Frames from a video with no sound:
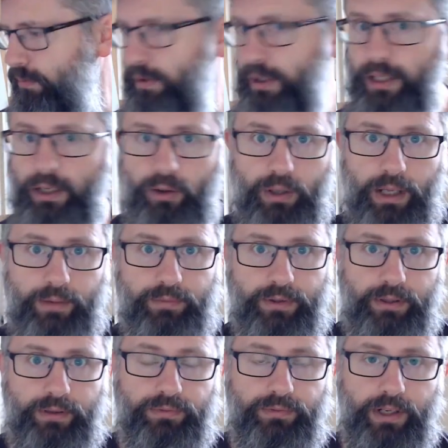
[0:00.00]
I'll have
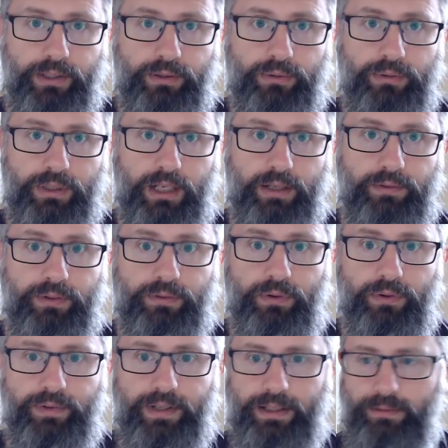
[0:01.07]
the final cover
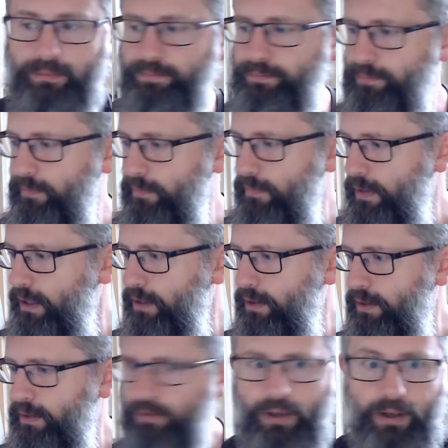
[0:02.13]
reveal.
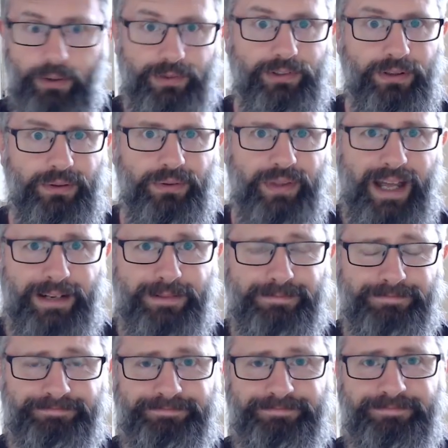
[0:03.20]
So until
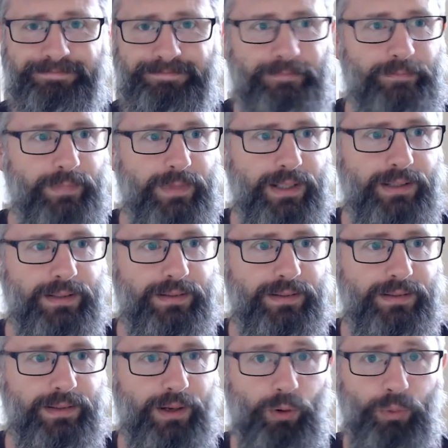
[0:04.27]
then,
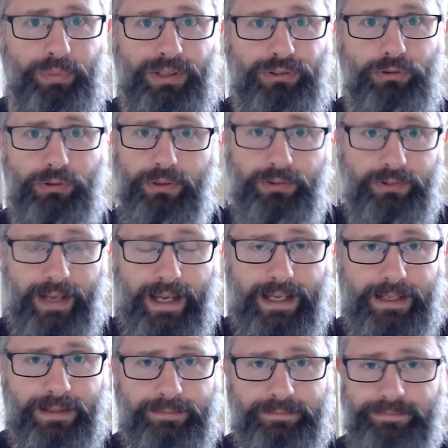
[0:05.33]
I'll bid you good
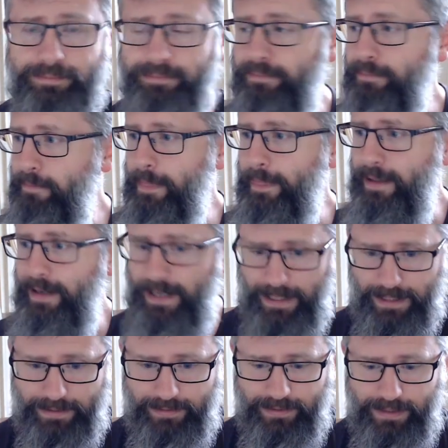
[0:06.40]
day,
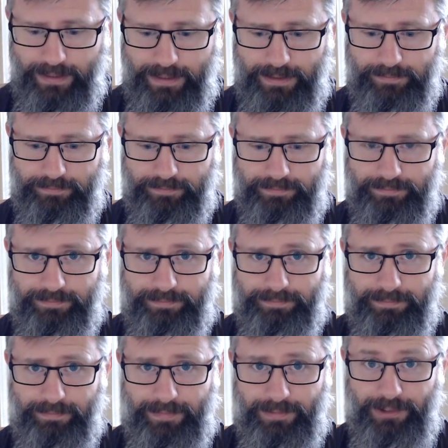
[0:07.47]
and
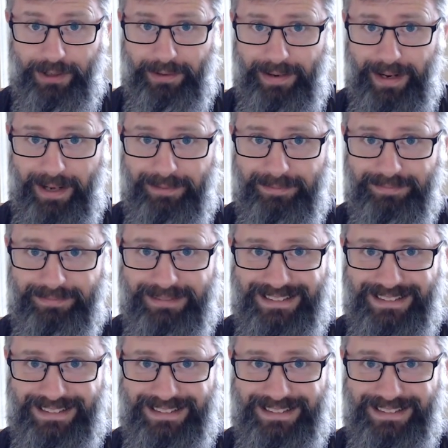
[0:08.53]
cheerio.